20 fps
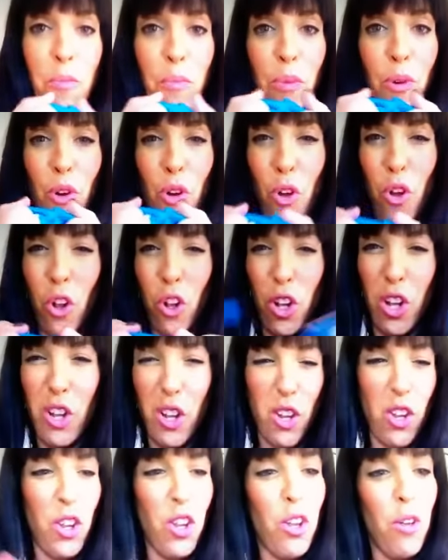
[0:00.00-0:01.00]

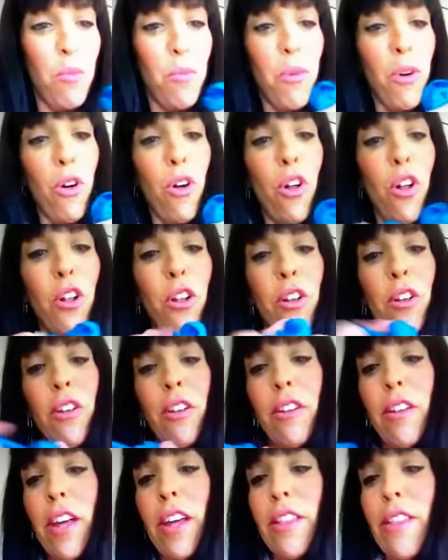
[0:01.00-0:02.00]
pull, pull,
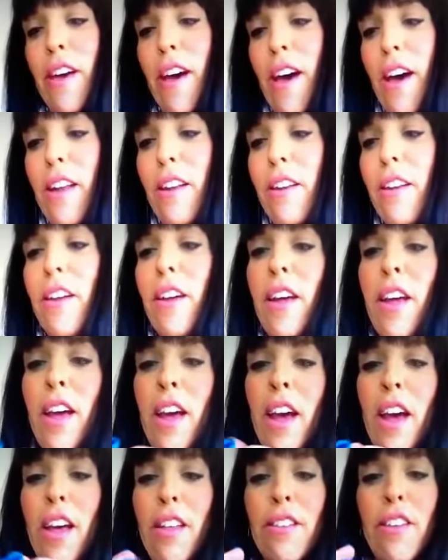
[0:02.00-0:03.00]
like that.
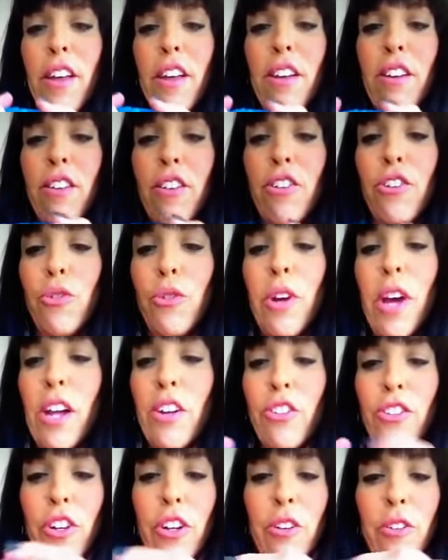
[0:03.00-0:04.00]
And then you
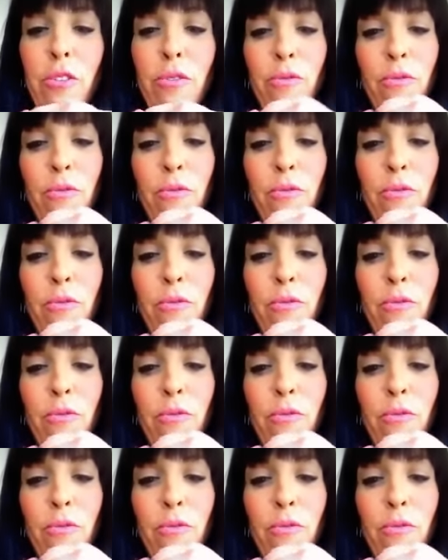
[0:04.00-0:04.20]
catch it.